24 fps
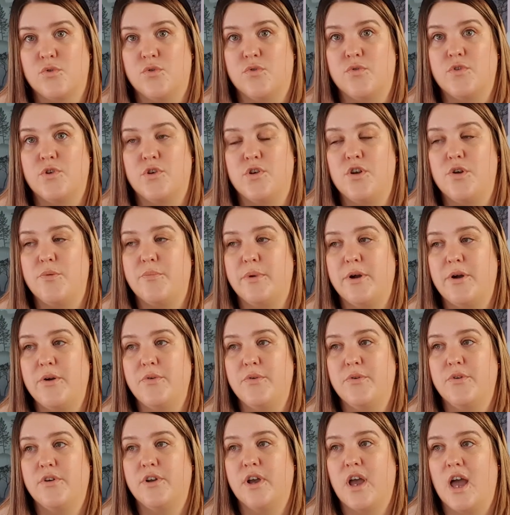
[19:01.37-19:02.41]
through your
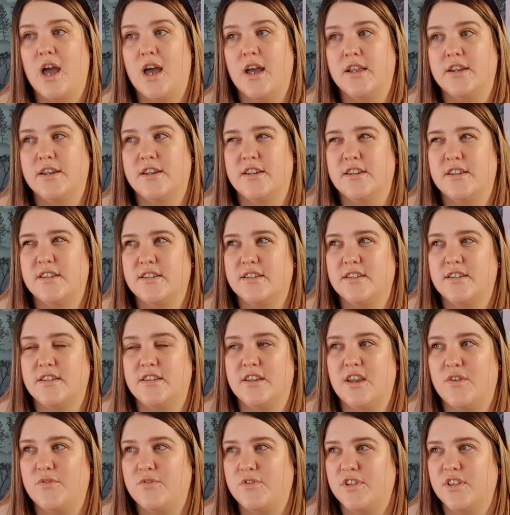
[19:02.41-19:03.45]
milk and
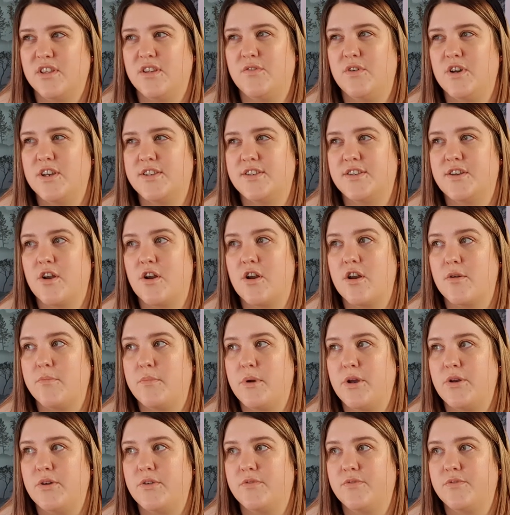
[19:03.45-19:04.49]
you have to leave it a certain
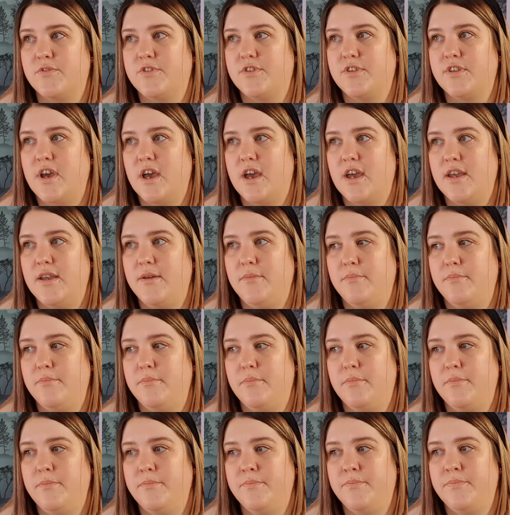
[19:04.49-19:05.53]
amount of
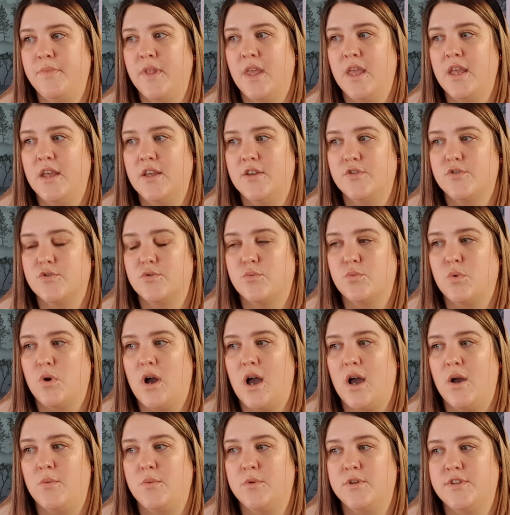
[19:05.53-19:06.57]
time so what
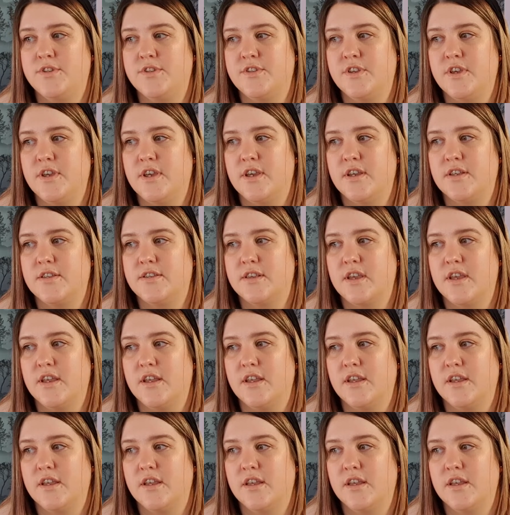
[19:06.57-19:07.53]
I would say is like,